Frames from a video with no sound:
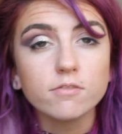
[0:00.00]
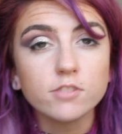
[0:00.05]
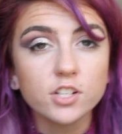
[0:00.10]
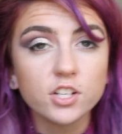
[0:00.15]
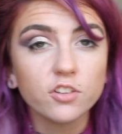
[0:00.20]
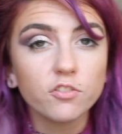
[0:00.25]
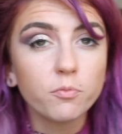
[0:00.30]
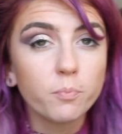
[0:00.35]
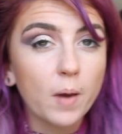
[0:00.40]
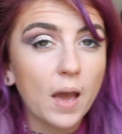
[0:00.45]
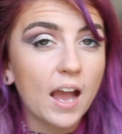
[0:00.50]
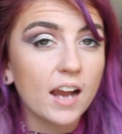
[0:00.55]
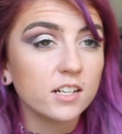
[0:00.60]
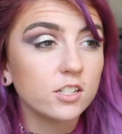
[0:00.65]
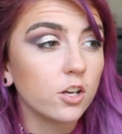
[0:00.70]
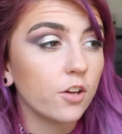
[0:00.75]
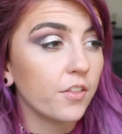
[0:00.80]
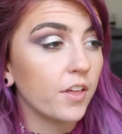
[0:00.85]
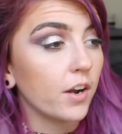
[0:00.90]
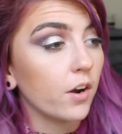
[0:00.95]
after you've
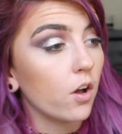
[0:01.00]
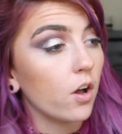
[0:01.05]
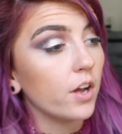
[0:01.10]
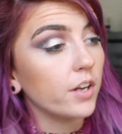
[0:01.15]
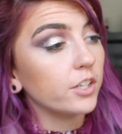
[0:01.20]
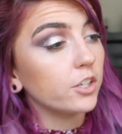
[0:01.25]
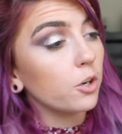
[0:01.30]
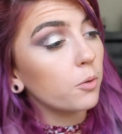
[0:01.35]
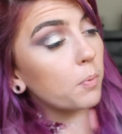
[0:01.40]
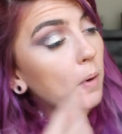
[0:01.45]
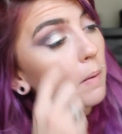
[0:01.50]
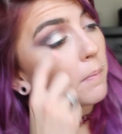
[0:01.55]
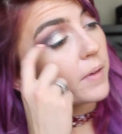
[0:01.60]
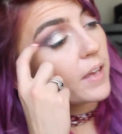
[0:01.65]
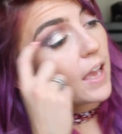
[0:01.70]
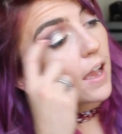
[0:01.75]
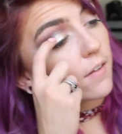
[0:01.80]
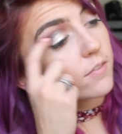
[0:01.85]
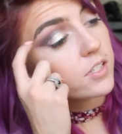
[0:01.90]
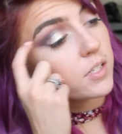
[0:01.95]
packed all that on, you'll
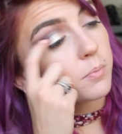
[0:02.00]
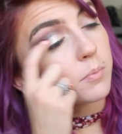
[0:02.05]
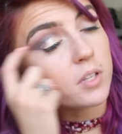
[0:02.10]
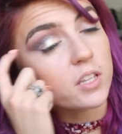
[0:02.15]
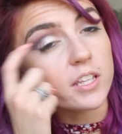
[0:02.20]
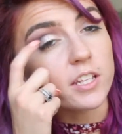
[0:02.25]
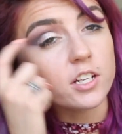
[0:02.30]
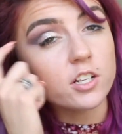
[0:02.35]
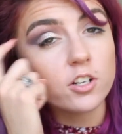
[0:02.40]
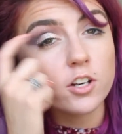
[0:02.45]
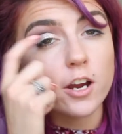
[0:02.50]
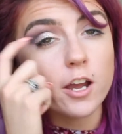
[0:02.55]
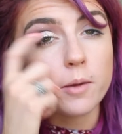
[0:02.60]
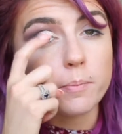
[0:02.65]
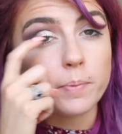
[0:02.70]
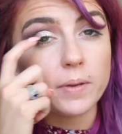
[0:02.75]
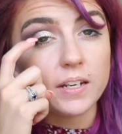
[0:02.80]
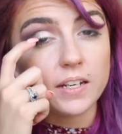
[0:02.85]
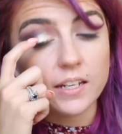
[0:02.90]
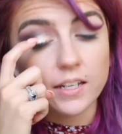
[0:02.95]
probably have some glitter
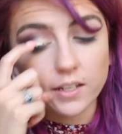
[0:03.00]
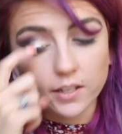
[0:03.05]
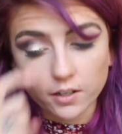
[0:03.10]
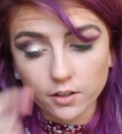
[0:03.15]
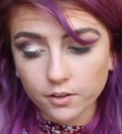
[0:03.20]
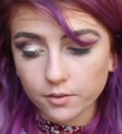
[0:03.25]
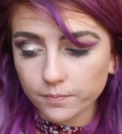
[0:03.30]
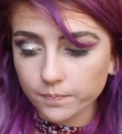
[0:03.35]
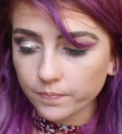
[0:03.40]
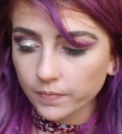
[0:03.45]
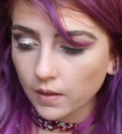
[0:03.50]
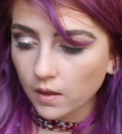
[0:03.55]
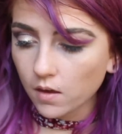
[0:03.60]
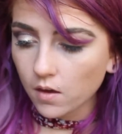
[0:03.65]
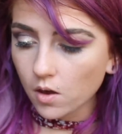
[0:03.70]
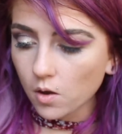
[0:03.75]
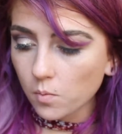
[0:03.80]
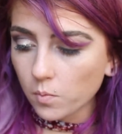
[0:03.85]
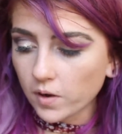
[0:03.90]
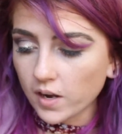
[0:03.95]
up in here.
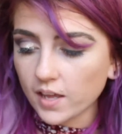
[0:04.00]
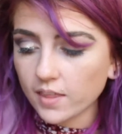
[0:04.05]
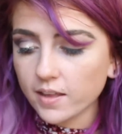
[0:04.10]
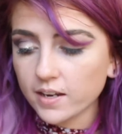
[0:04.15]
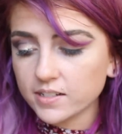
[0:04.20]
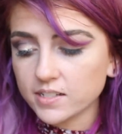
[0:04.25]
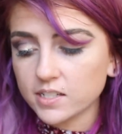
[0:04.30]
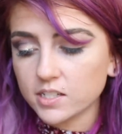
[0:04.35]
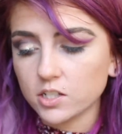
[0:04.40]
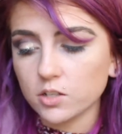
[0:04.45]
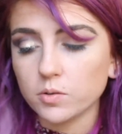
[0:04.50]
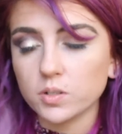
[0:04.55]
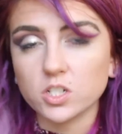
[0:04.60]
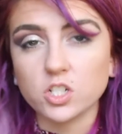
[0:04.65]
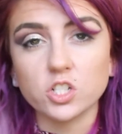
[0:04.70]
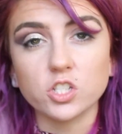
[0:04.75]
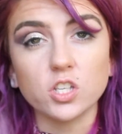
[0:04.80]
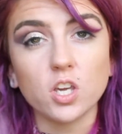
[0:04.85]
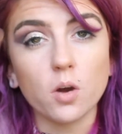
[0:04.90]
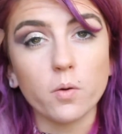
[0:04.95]
What I like to do
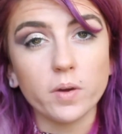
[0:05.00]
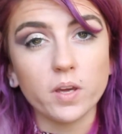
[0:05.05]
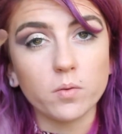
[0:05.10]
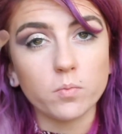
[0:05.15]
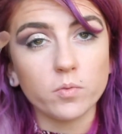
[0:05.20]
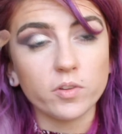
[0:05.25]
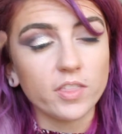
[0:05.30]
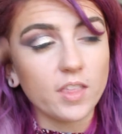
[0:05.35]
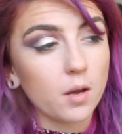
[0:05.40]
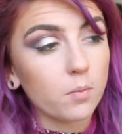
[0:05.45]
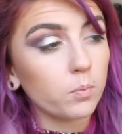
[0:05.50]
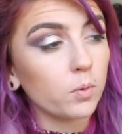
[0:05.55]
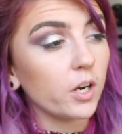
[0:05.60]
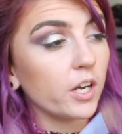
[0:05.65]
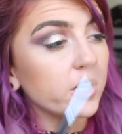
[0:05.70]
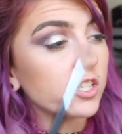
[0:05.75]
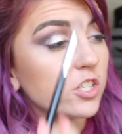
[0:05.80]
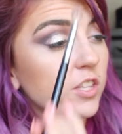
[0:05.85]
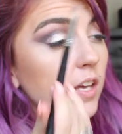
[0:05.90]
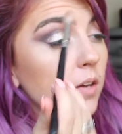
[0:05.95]
is just go in with that
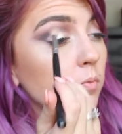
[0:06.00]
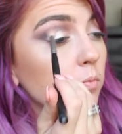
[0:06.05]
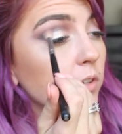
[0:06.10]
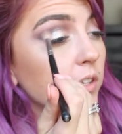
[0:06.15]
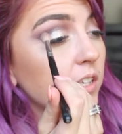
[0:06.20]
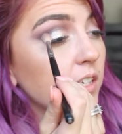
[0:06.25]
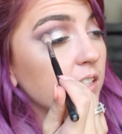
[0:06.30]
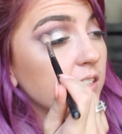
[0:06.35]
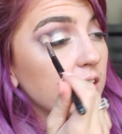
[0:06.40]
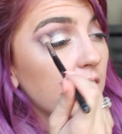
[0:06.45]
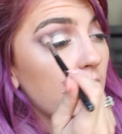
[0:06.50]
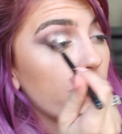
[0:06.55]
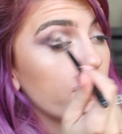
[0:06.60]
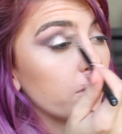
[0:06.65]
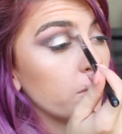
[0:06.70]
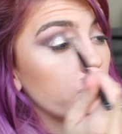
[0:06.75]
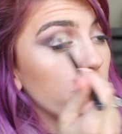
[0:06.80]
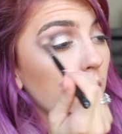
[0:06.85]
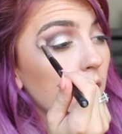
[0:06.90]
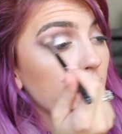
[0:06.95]
brush that really doesn't have
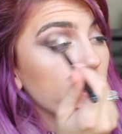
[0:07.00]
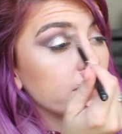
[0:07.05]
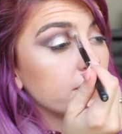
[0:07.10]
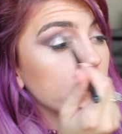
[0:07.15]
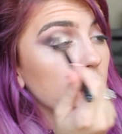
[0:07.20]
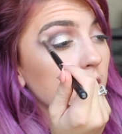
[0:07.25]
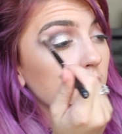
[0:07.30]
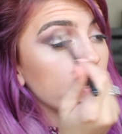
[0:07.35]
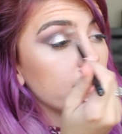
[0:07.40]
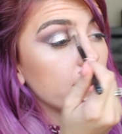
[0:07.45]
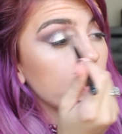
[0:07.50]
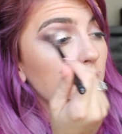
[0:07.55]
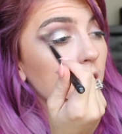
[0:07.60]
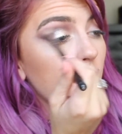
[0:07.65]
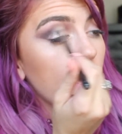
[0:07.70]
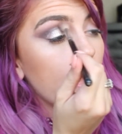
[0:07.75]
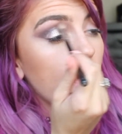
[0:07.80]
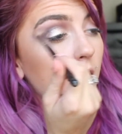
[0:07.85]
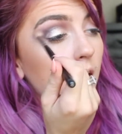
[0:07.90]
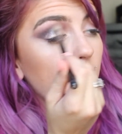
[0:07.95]
any product on it
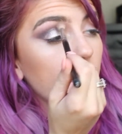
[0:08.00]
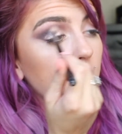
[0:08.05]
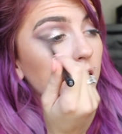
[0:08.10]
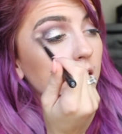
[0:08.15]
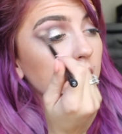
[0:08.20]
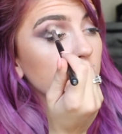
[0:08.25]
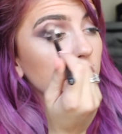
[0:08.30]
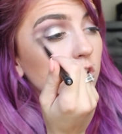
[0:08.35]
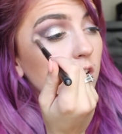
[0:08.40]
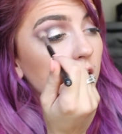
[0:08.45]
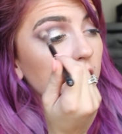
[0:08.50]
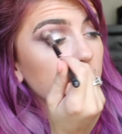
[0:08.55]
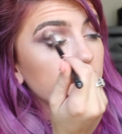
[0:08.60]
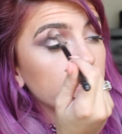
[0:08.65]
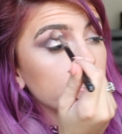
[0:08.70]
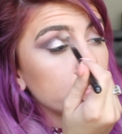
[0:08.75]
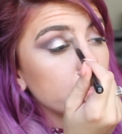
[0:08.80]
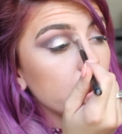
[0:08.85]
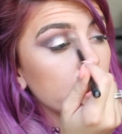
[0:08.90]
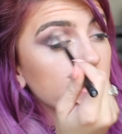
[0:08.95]
and try
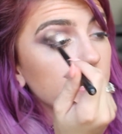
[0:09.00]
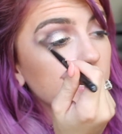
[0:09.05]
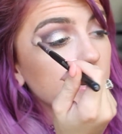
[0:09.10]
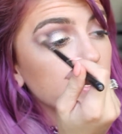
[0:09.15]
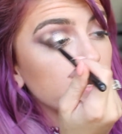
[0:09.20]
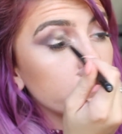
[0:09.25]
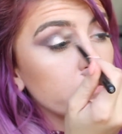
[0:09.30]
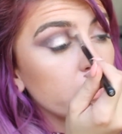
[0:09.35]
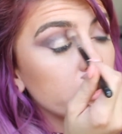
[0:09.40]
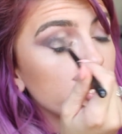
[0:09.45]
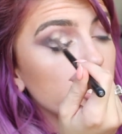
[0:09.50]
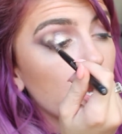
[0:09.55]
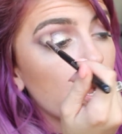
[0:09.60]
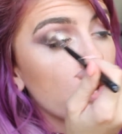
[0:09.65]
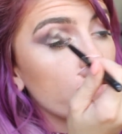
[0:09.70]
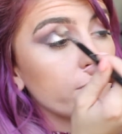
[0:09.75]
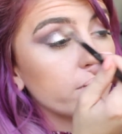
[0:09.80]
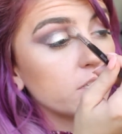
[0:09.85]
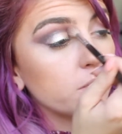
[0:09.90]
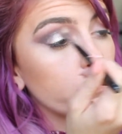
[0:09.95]
and dust as much
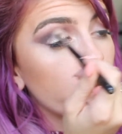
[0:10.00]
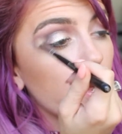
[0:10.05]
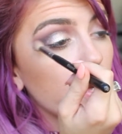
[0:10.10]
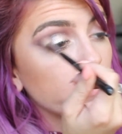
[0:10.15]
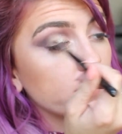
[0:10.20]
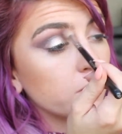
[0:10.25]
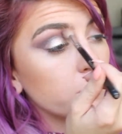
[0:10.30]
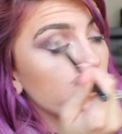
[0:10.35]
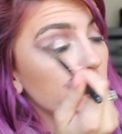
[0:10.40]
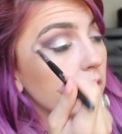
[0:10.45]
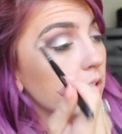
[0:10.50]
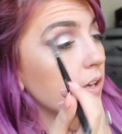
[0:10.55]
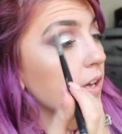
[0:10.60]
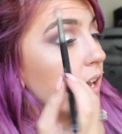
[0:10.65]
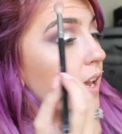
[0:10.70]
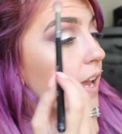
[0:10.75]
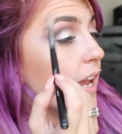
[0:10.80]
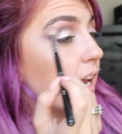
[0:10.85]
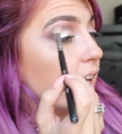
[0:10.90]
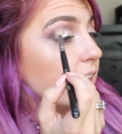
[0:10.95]
off as possible.
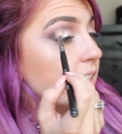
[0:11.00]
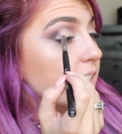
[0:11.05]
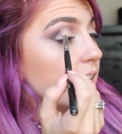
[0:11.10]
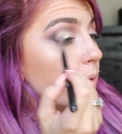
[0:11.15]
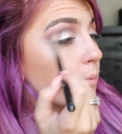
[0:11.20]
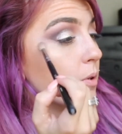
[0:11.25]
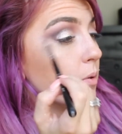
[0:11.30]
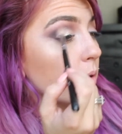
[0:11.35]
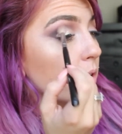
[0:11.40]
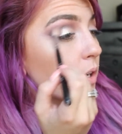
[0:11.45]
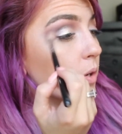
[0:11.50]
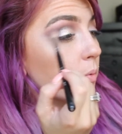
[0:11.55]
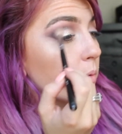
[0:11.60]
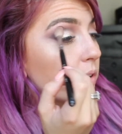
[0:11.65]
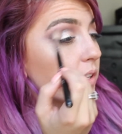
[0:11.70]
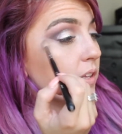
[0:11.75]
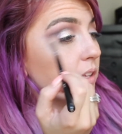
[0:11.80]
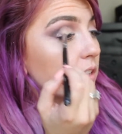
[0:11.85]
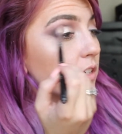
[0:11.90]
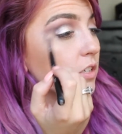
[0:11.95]
Anytime you're working
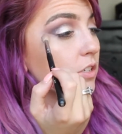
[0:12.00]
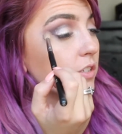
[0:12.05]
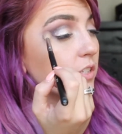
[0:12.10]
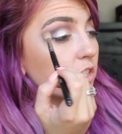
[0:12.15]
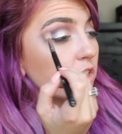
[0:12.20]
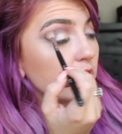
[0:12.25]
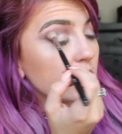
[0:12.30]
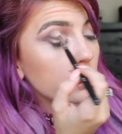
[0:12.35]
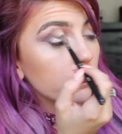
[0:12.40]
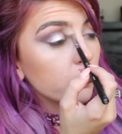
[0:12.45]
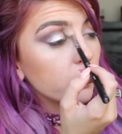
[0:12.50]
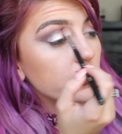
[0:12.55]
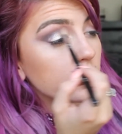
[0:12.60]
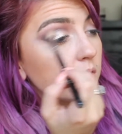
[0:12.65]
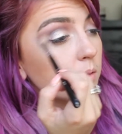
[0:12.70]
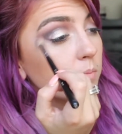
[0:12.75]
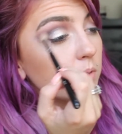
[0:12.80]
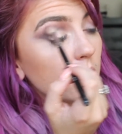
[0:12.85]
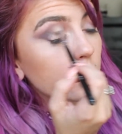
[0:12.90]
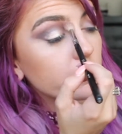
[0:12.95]
with glitters and shimmers,
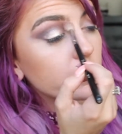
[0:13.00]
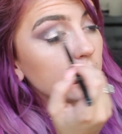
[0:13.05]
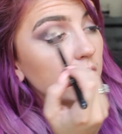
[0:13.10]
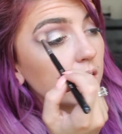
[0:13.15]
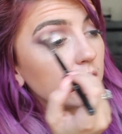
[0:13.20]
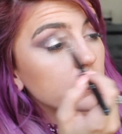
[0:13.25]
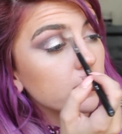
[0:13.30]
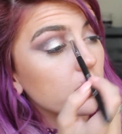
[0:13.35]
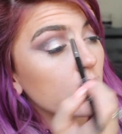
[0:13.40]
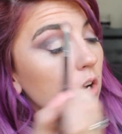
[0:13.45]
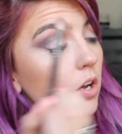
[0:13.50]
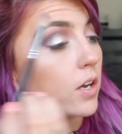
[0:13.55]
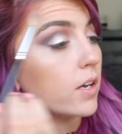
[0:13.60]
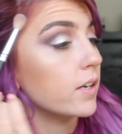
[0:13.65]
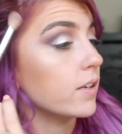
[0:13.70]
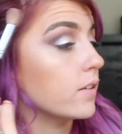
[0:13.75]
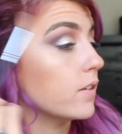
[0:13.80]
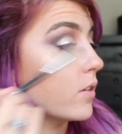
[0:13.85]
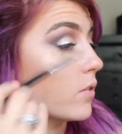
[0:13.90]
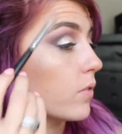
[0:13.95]
sometimes it gets
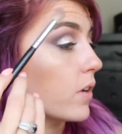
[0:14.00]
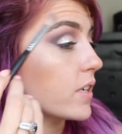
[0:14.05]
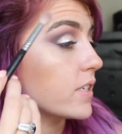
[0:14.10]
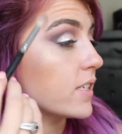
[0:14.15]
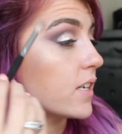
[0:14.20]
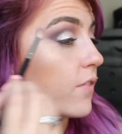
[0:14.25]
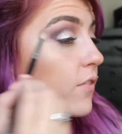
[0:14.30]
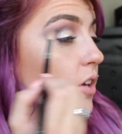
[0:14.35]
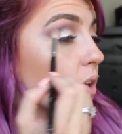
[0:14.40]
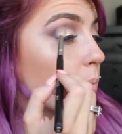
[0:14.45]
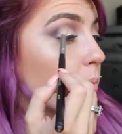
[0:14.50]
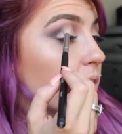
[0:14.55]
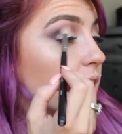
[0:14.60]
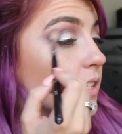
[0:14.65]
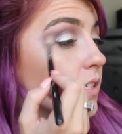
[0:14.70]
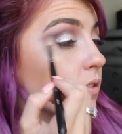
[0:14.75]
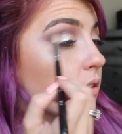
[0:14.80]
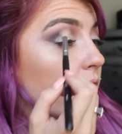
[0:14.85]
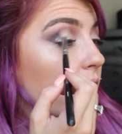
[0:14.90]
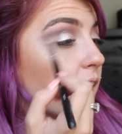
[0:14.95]
on the rest of it, but
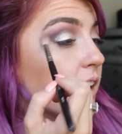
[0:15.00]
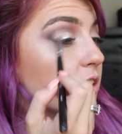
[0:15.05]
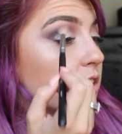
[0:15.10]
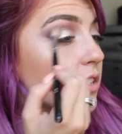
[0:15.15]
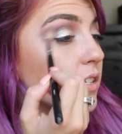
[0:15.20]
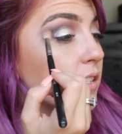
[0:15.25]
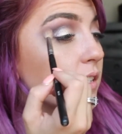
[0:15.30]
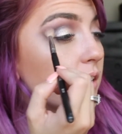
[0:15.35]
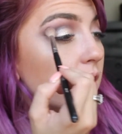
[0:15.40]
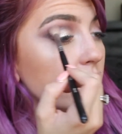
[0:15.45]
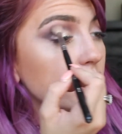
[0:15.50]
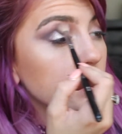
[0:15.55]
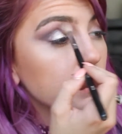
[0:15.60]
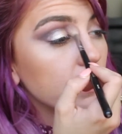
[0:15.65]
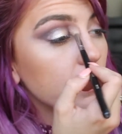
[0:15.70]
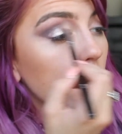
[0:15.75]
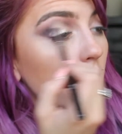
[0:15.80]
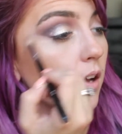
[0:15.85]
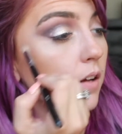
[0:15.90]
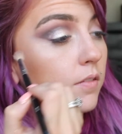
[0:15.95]
that's okay, just dust
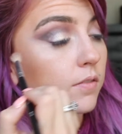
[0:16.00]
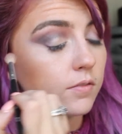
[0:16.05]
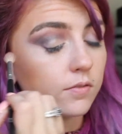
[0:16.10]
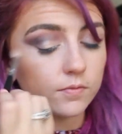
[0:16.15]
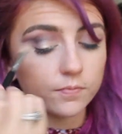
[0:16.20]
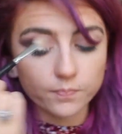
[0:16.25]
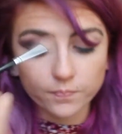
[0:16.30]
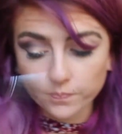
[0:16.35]
it off.